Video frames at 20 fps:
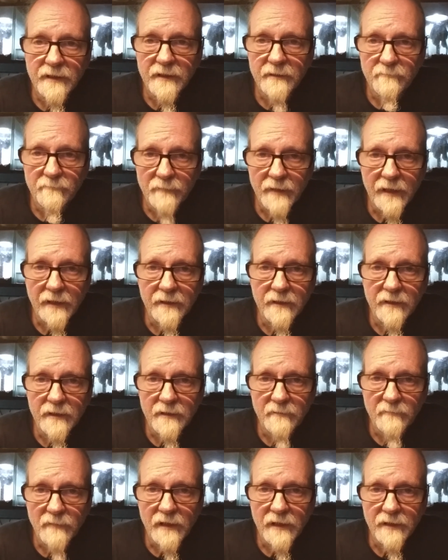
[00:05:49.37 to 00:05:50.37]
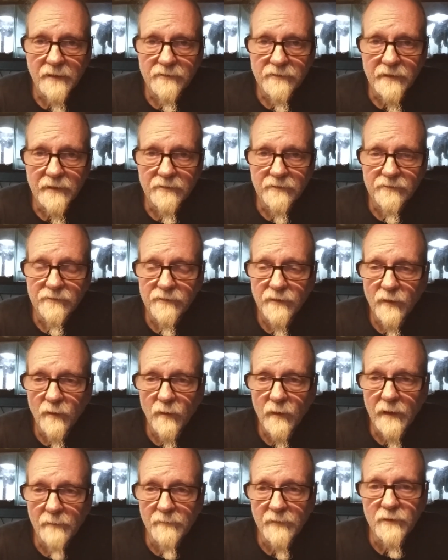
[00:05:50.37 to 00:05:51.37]
am battling mites, and
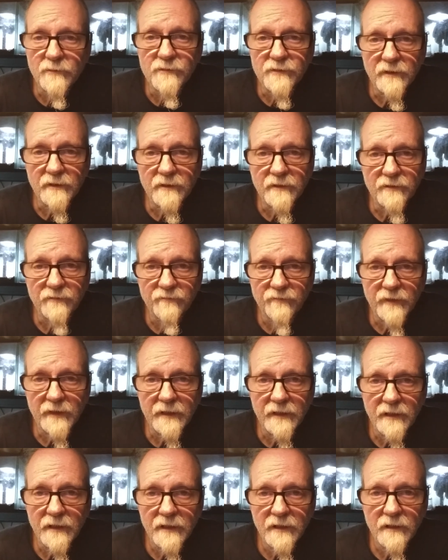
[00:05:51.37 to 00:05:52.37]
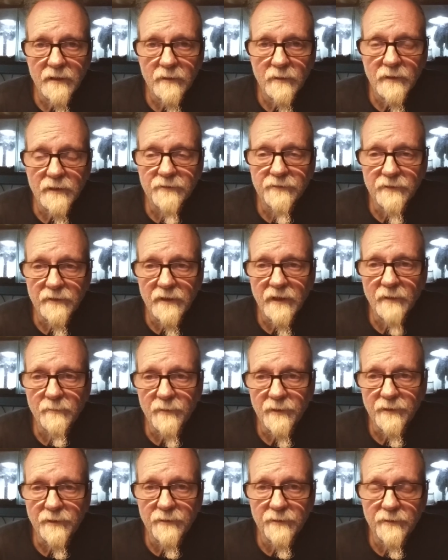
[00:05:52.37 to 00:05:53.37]
so I'm using this video as an
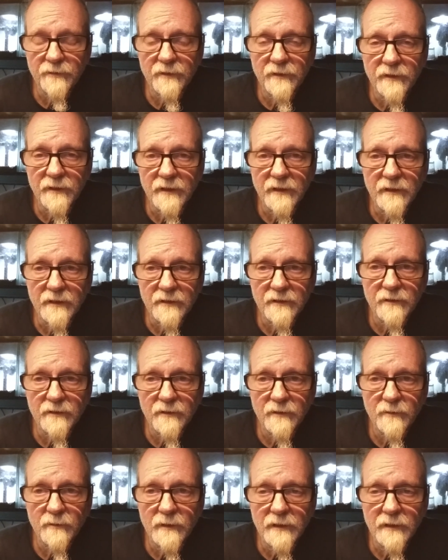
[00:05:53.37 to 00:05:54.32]
opportunity to,